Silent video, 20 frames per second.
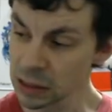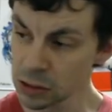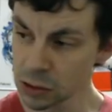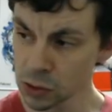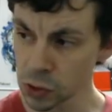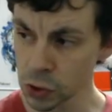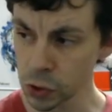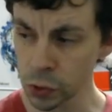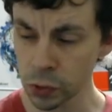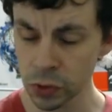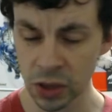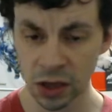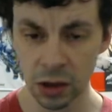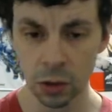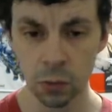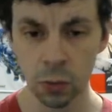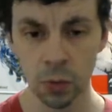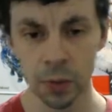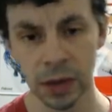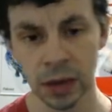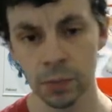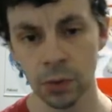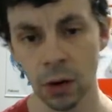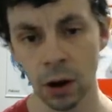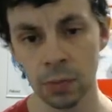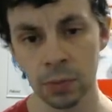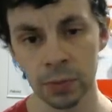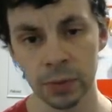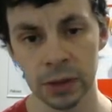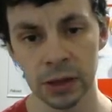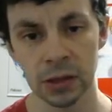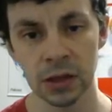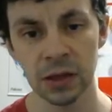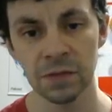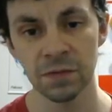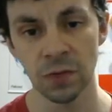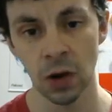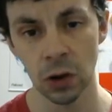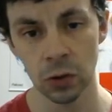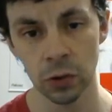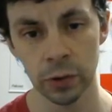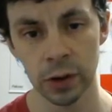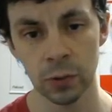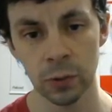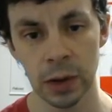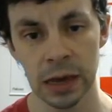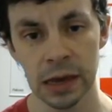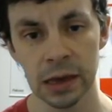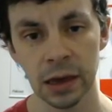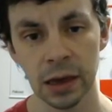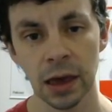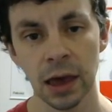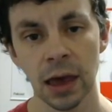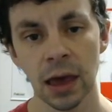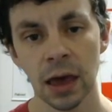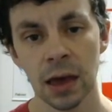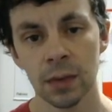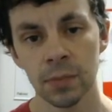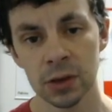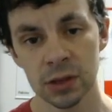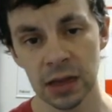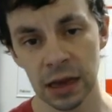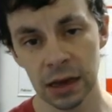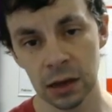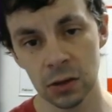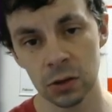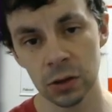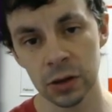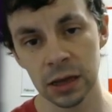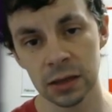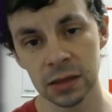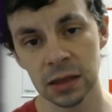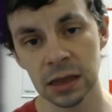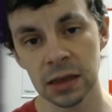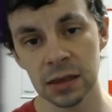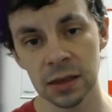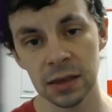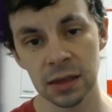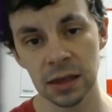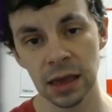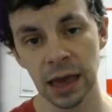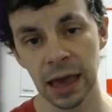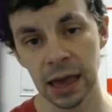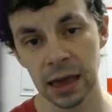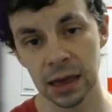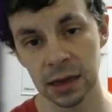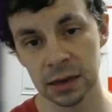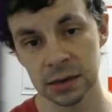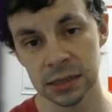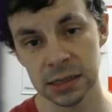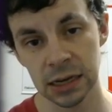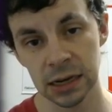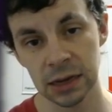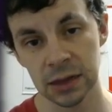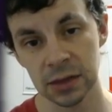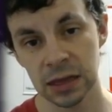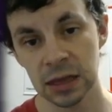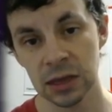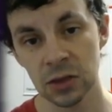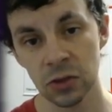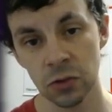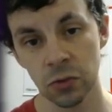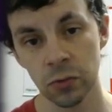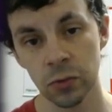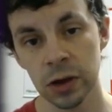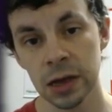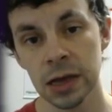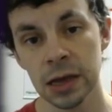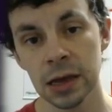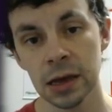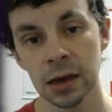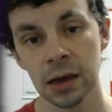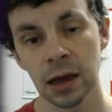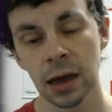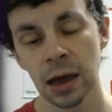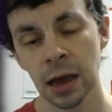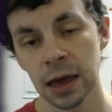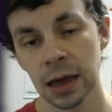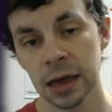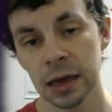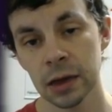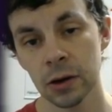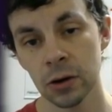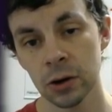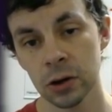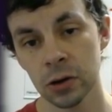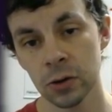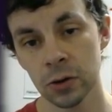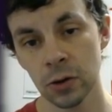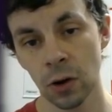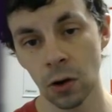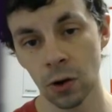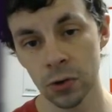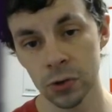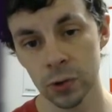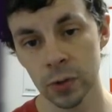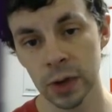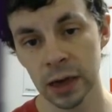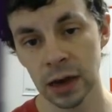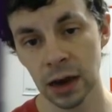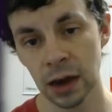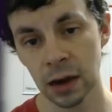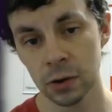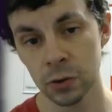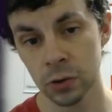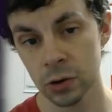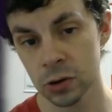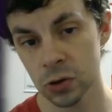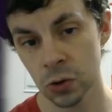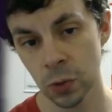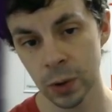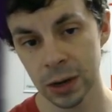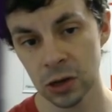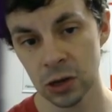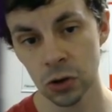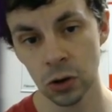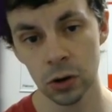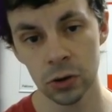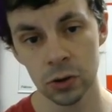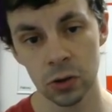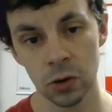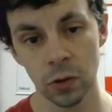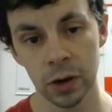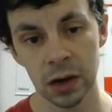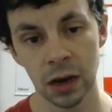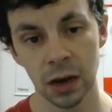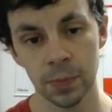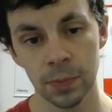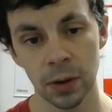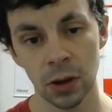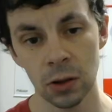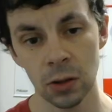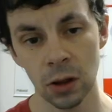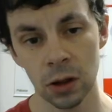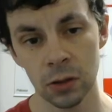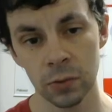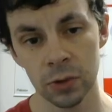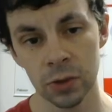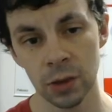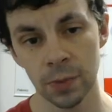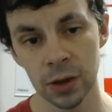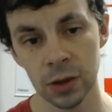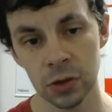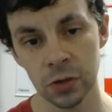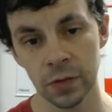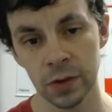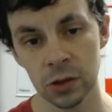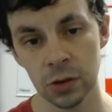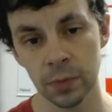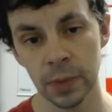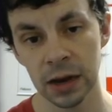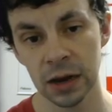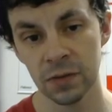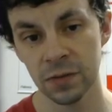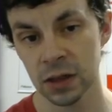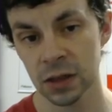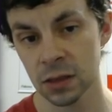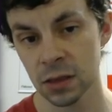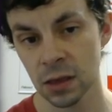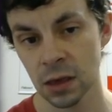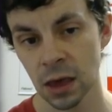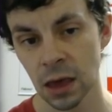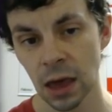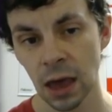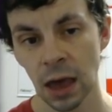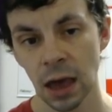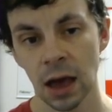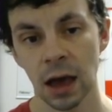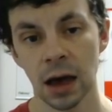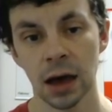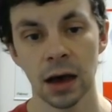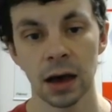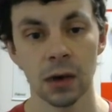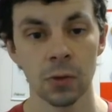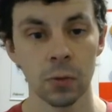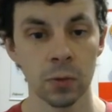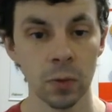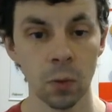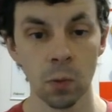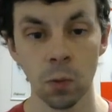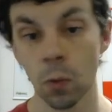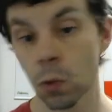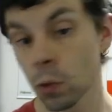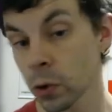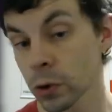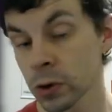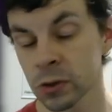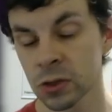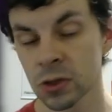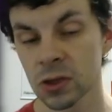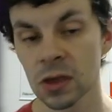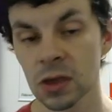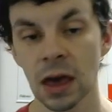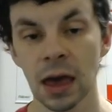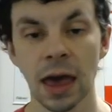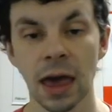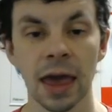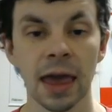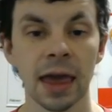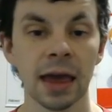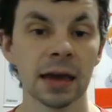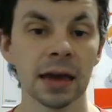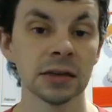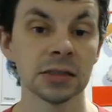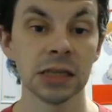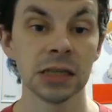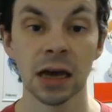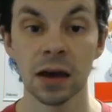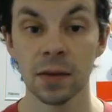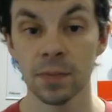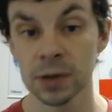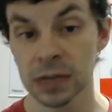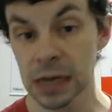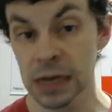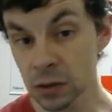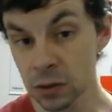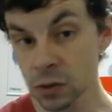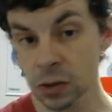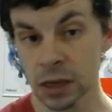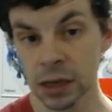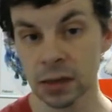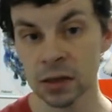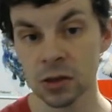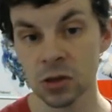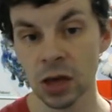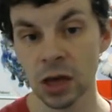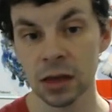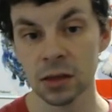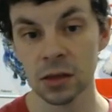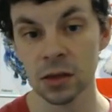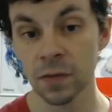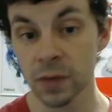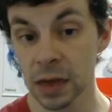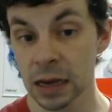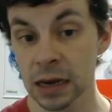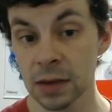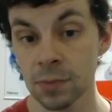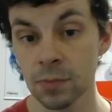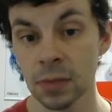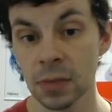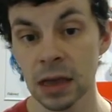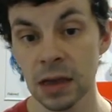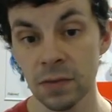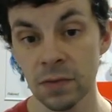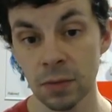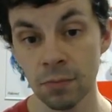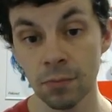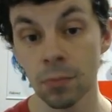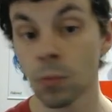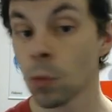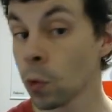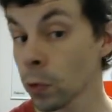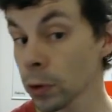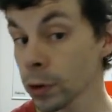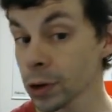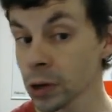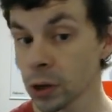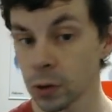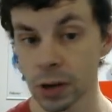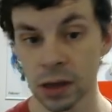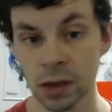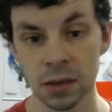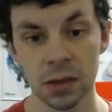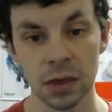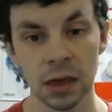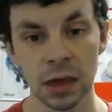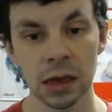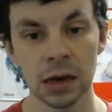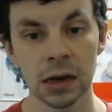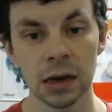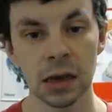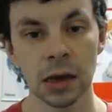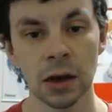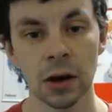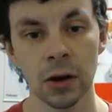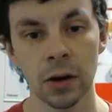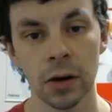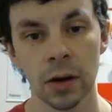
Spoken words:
Lucia will be probably the following week, but taking a look at this and these 3 here, you'll also get 120 shards going up, along with a bunch of other benefits, rewards, and potentially the chance of getting even more units in here.